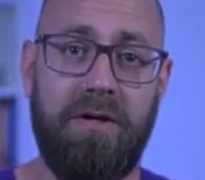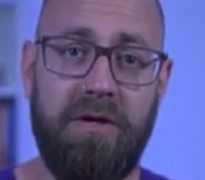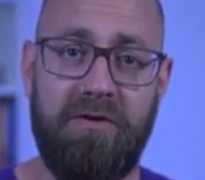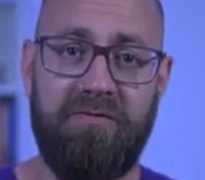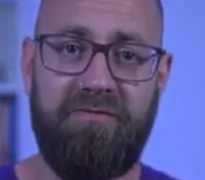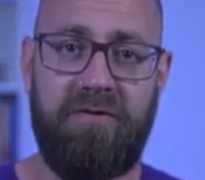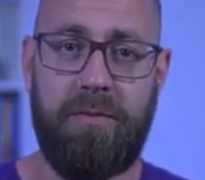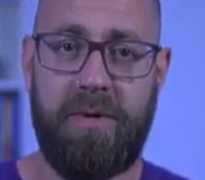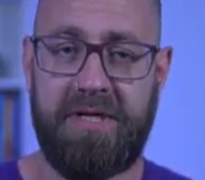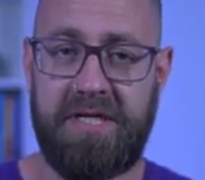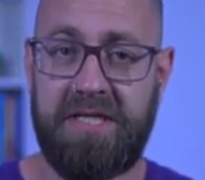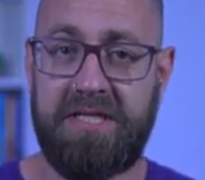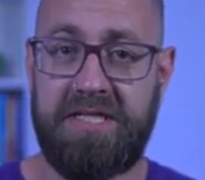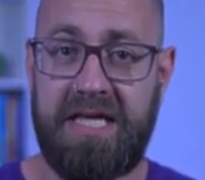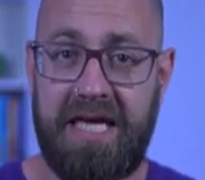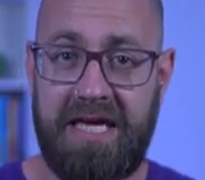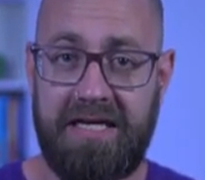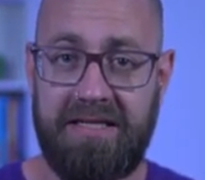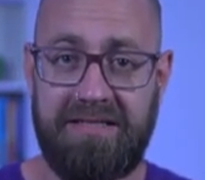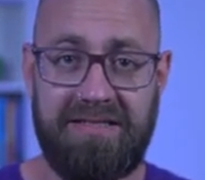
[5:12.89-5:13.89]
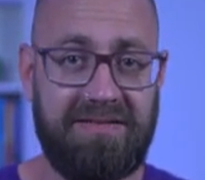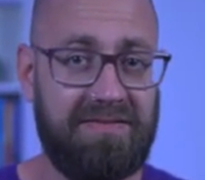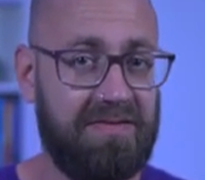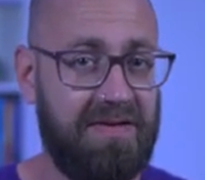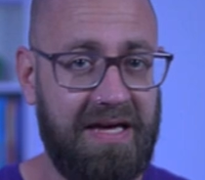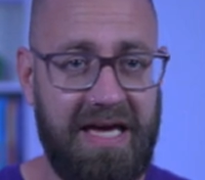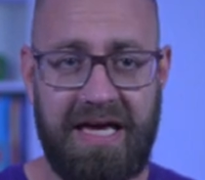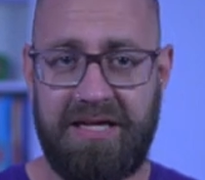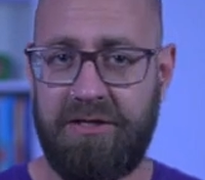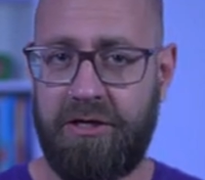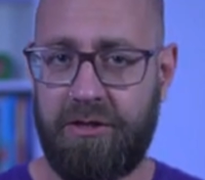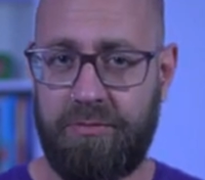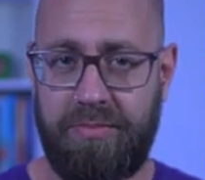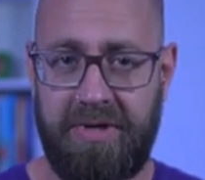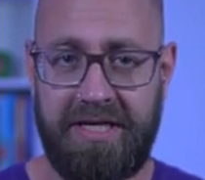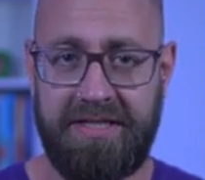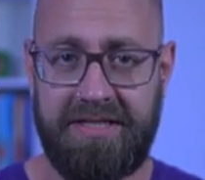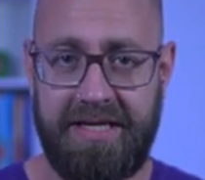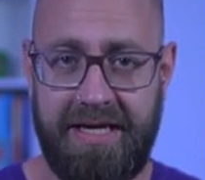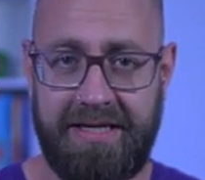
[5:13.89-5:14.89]
formatted dates and not
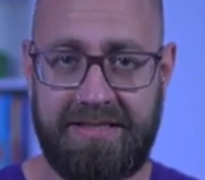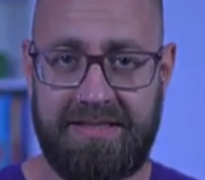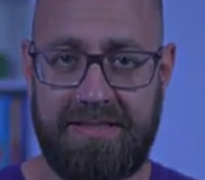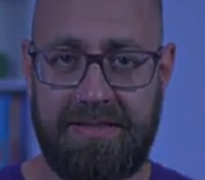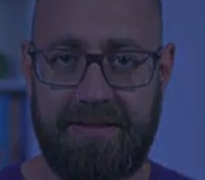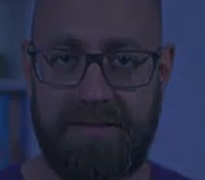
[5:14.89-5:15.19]
plain text.